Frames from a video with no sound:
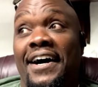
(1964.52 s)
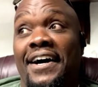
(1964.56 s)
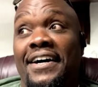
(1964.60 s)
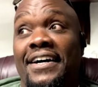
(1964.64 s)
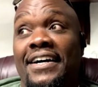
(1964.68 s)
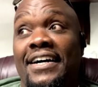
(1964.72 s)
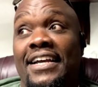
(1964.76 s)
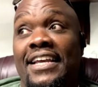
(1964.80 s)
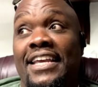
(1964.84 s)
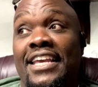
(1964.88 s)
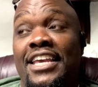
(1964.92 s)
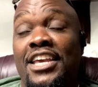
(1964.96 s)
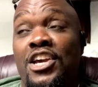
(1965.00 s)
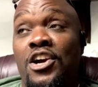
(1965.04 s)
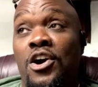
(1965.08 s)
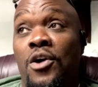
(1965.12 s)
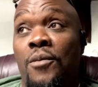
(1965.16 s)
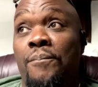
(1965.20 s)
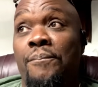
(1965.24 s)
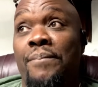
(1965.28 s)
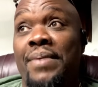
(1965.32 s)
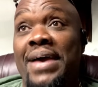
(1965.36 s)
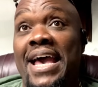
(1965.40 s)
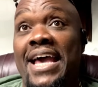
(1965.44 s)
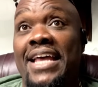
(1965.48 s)
He'll
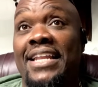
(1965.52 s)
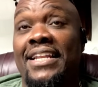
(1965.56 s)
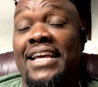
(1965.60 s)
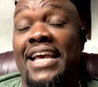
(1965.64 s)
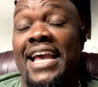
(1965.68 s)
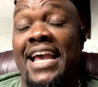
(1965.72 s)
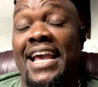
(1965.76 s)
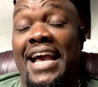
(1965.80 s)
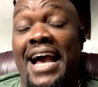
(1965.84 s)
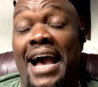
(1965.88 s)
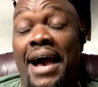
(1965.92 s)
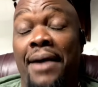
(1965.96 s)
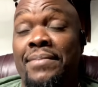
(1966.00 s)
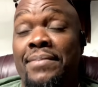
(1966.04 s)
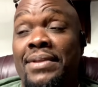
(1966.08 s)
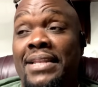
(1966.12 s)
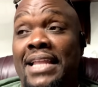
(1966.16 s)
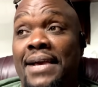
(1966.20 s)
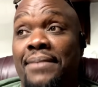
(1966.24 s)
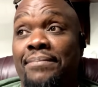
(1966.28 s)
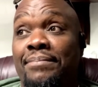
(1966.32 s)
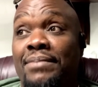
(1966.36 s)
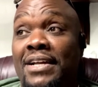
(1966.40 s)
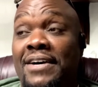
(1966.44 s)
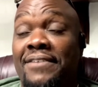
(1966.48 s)
bet, I'll be
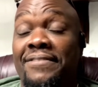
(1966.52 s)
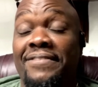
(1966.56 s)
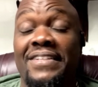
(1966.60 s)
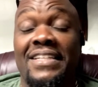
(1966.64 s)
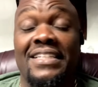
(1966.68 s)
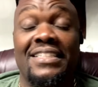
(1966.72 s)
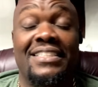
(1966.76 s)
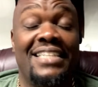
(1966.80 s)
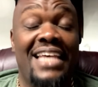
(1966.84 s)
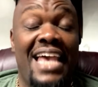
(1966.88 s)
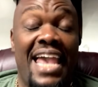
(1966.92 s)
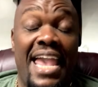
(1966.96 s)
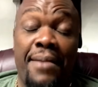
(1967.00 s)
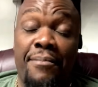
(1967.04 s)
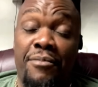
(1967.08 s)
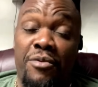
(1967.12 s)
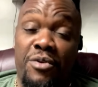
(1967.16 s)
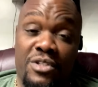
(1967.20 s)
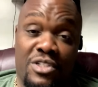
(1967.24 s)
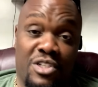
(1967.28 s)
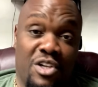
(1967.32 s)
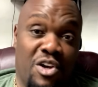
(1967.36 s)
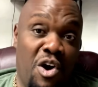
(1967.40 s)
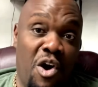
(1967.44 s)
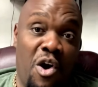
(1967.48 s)
like, Bluff, the table is
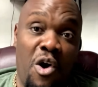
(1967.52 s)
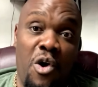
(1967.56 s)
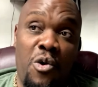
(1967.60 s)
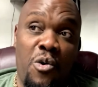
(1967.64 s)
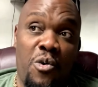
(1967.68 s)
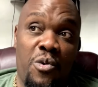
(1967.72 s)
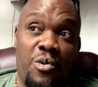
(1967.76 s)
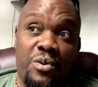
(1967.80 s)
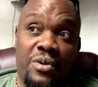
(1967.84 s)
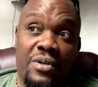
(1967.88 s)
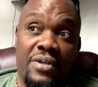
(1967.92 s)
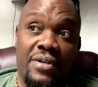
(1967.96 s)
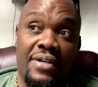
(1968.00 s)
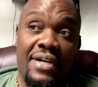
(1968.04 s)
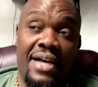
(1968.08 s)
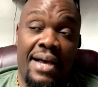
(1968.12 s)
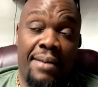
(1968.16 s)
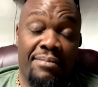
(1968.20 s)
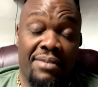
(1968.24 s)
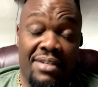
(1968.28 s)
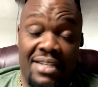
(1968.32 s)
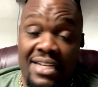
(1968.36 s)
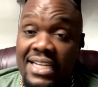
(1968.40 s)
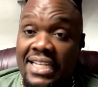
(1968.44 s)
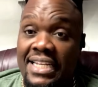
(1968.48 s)
cold.
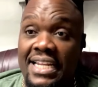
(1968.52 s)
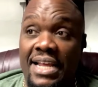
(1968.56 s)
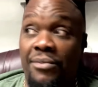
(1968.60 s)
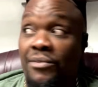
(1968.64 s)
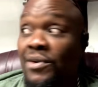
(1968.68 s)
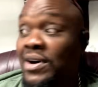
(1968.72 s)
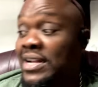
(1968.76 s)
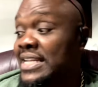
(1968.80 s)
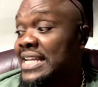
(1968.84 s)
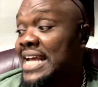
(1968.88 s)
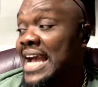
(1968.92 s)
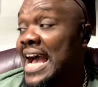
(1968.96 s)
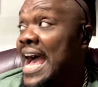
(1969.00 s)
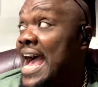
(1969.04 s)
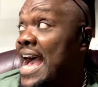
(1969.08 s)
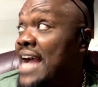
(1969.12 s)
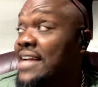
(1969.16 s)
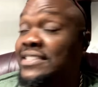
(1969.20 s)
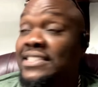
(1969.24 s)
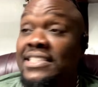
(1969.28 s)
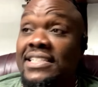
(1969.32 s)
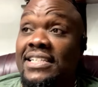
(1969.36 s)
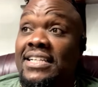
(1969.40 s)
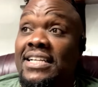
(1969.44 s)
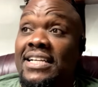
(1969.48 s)
I'm looking at one day I
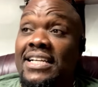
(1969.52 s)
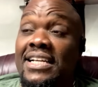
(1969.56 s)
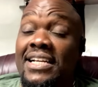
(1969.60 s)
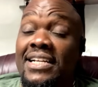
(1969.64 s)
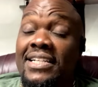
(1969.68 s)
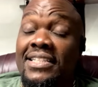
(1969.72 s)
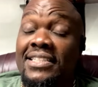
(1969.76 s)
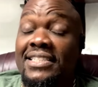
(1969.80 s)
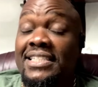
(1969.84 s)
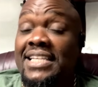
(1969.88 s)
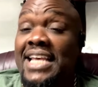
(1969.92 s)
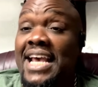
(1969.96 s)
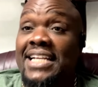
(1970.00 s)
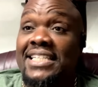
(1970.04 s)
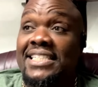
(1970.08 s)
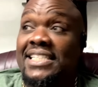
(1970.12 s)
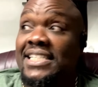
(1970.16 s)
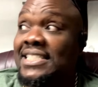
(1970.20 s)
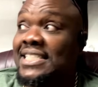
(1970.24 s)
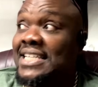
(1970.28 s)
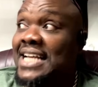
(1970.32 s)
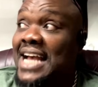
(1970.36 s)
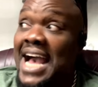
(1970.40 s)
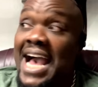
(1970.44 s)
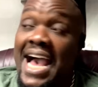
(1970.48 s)
actually text his
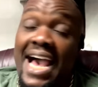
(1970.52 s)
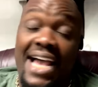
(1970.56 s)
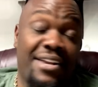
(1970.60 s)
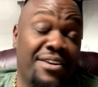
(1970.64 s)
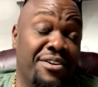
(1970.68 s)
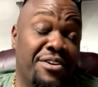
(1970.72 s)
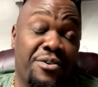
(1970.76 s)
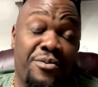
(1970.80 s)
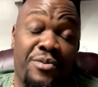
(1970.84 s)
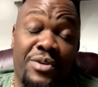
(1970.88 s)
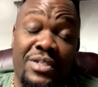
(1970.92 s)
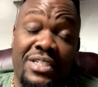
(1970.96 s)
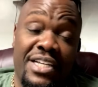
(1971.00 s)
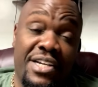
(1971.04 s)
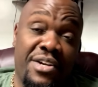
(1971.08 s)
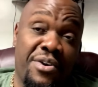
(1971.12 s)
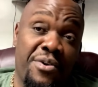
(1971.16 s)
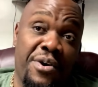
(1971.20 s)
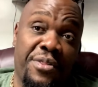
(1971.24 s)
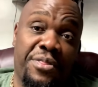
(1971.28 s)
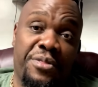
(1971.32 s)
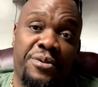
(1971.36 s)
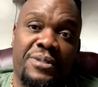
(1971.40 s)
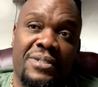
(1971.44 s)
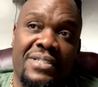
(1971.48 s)
guy, I don't know what they're
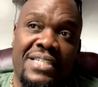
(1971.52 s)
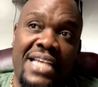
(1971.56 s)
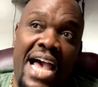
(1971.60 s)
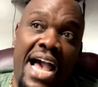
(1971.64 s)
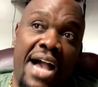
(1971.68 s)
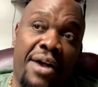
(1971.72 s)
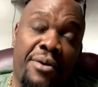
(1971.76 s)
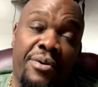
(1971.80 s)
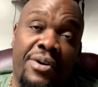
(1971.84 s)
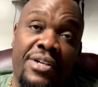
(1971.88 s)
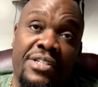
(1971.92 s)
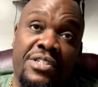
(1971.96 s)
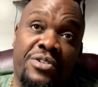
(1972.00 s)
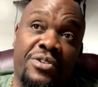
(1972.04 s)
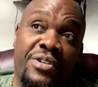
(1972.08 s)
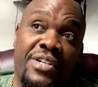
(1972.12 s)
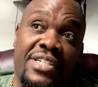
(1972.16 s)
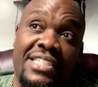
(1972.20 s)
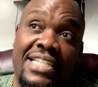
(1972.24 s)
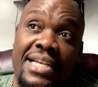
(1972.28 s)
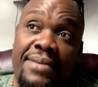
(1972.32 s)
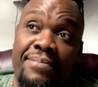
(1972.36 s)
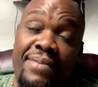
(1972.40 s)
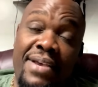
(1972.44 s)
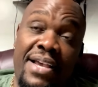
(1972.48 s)
going through, SideQuest Chris,
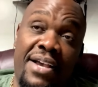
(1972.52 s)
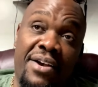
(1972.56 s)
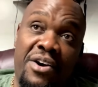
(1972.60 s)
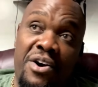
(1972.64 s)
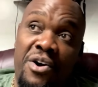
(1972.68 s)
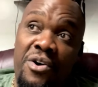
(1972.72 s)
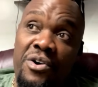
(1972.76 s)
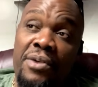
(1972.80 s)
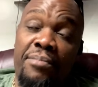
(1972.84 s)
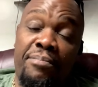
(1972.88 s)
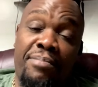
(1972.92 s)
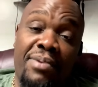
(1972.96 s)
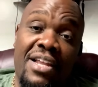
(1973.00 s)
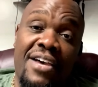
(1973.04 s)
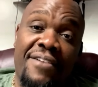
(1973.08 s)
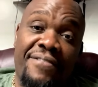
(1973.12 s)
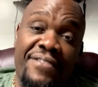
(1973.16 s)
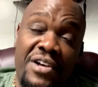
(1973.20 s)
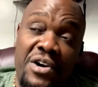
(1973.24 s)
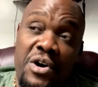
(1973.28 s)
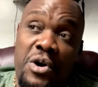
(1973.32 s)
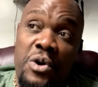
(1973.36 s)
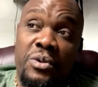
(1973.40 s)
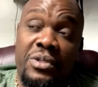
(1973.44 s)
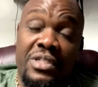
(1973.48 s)
like, man, go to Bluff and
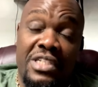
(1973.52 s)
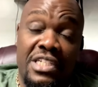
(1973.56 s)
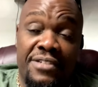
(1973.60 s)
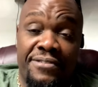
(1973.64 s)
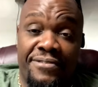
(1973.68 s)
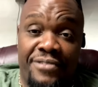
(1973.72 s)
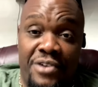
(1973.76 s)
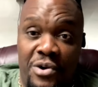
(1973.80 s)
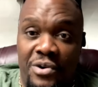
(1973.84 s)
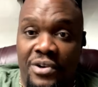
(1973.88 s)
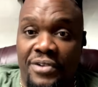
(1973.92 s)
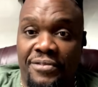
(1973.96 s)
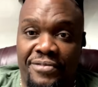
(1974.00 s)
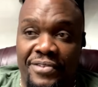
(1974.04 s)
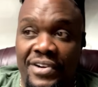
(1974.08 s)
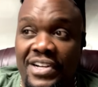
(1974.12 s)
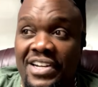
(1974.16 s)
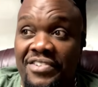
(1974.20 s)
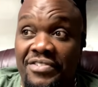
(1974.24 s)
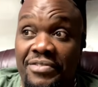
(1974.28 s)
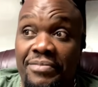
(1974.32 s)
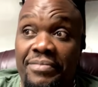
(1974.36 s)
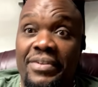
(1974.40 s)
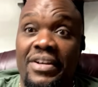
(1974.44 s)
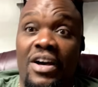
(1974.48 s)
hold this phone in front of
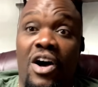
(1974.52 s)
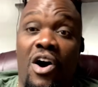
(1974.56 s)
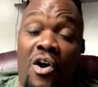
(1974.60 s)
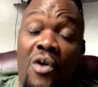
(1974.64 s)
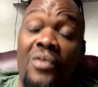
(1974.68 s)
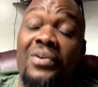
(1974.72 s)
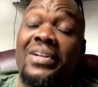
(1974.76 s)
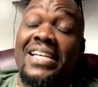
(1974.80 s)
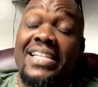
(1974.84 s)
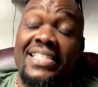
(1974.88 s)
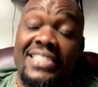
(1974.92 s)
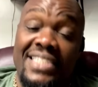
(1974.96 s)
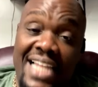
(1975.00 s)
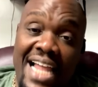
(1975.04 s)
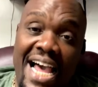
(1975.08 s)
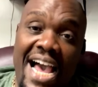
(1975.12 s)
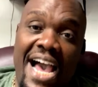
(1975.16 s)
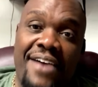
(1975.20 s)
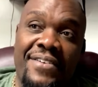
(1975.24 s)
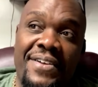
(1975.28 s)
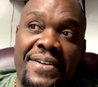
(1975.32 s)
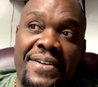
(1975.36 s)
him on his live.